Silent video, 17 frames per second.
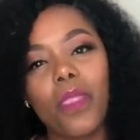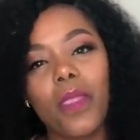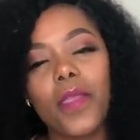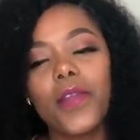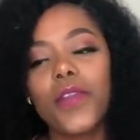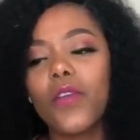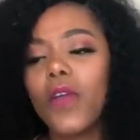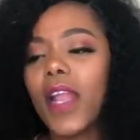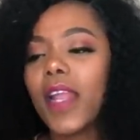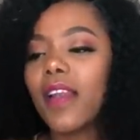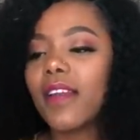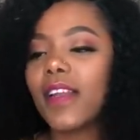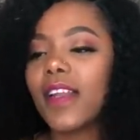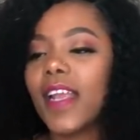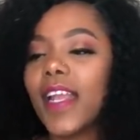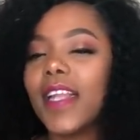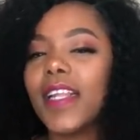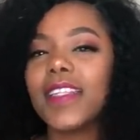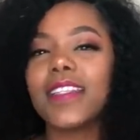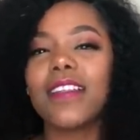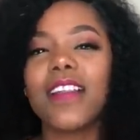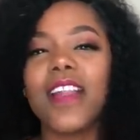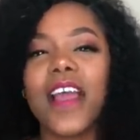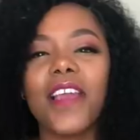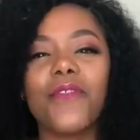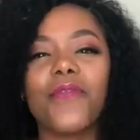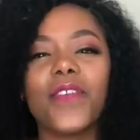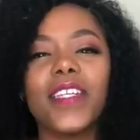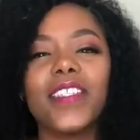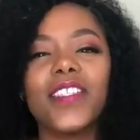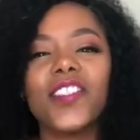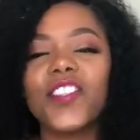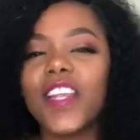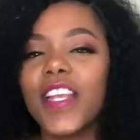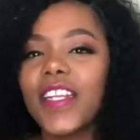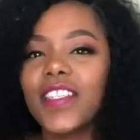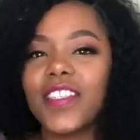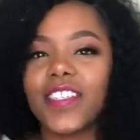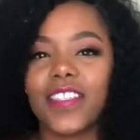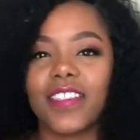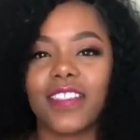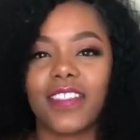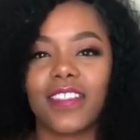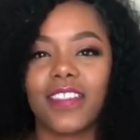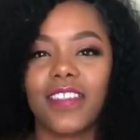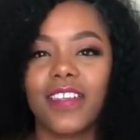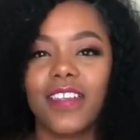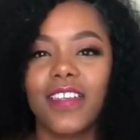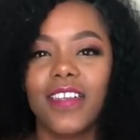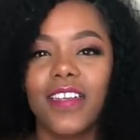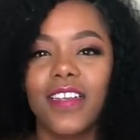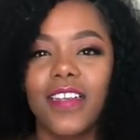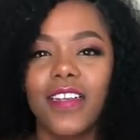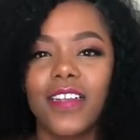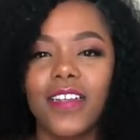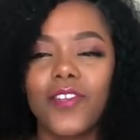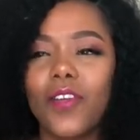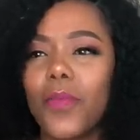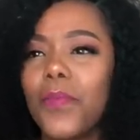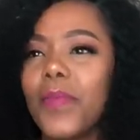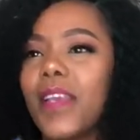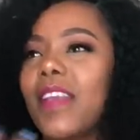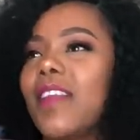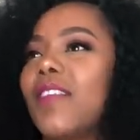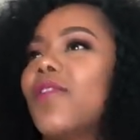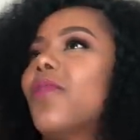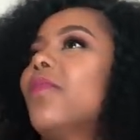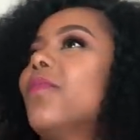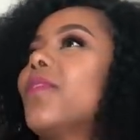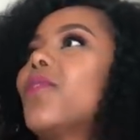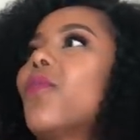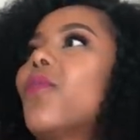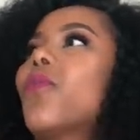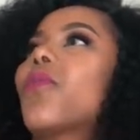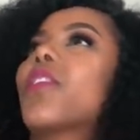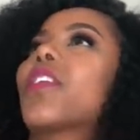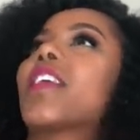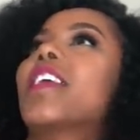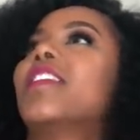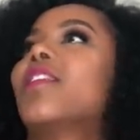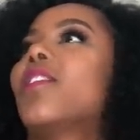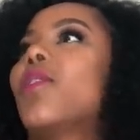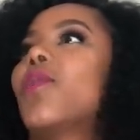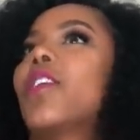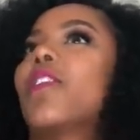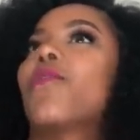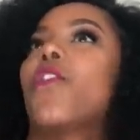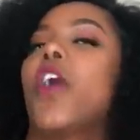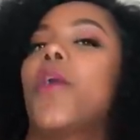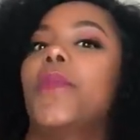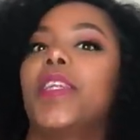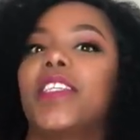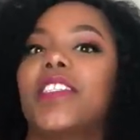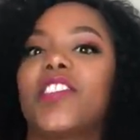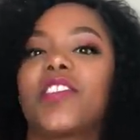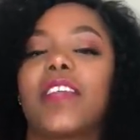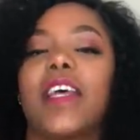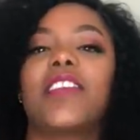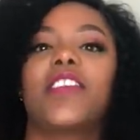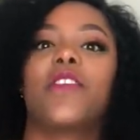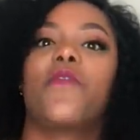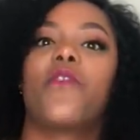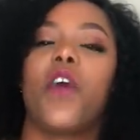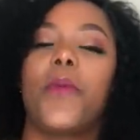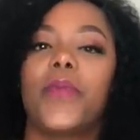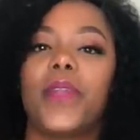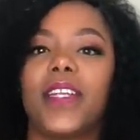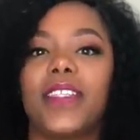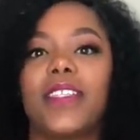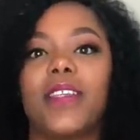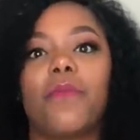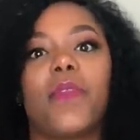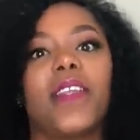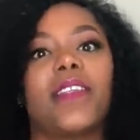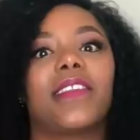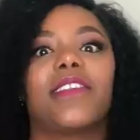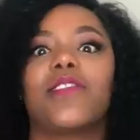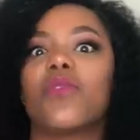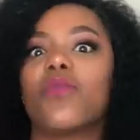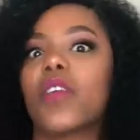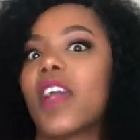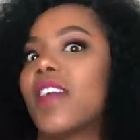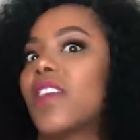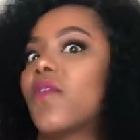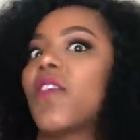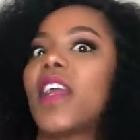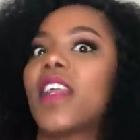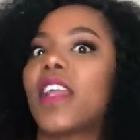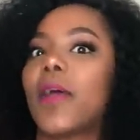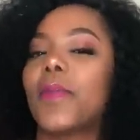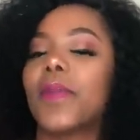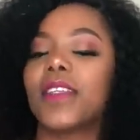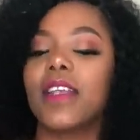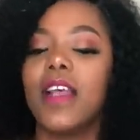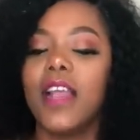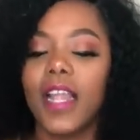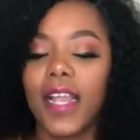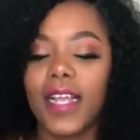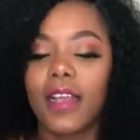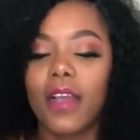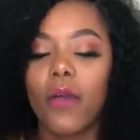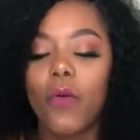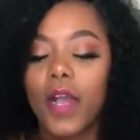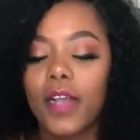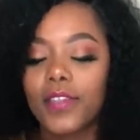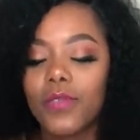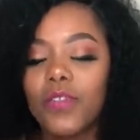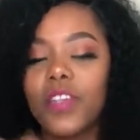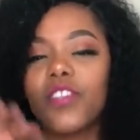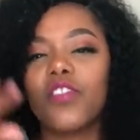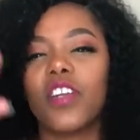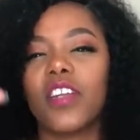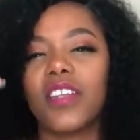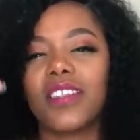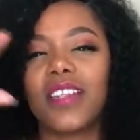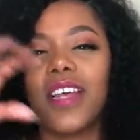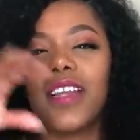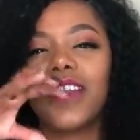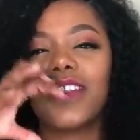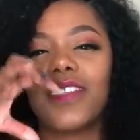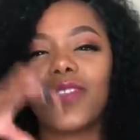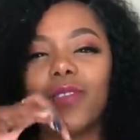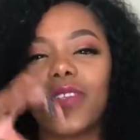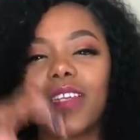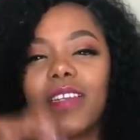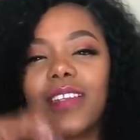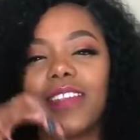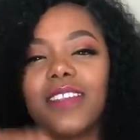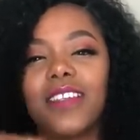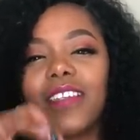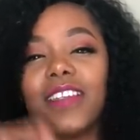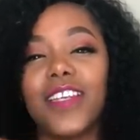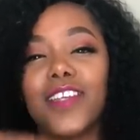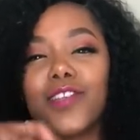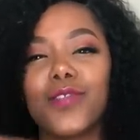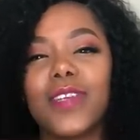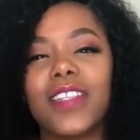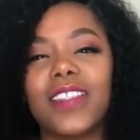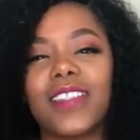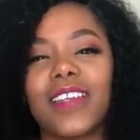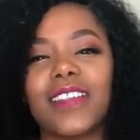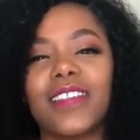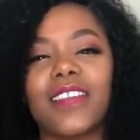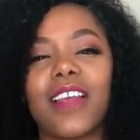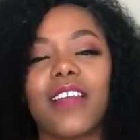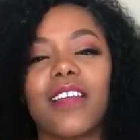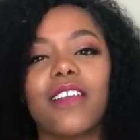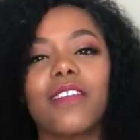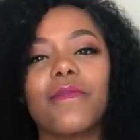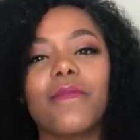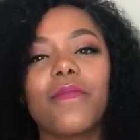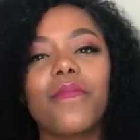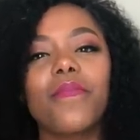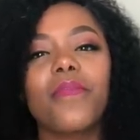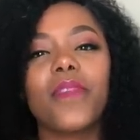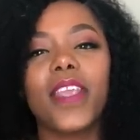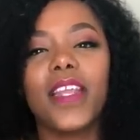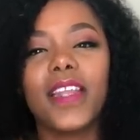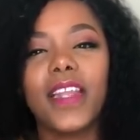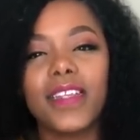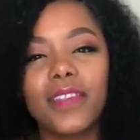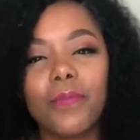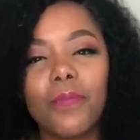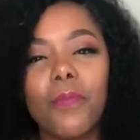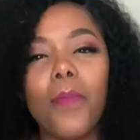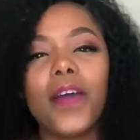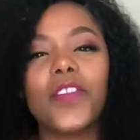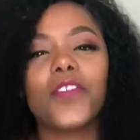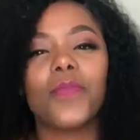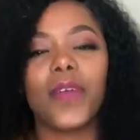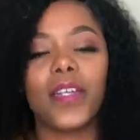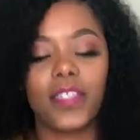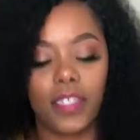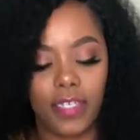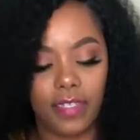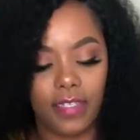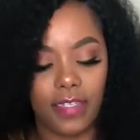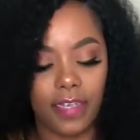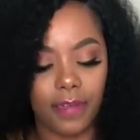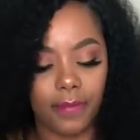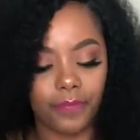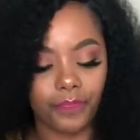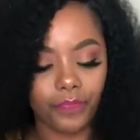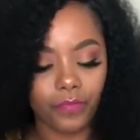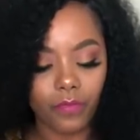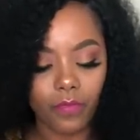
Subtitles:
You know, and it's life, it changes. Don't go crazy looking for happiness, searching for happiness in places you can't find happiness. Like, as soon as you understand it's not a destination, it's a journey, it gets much, much easier.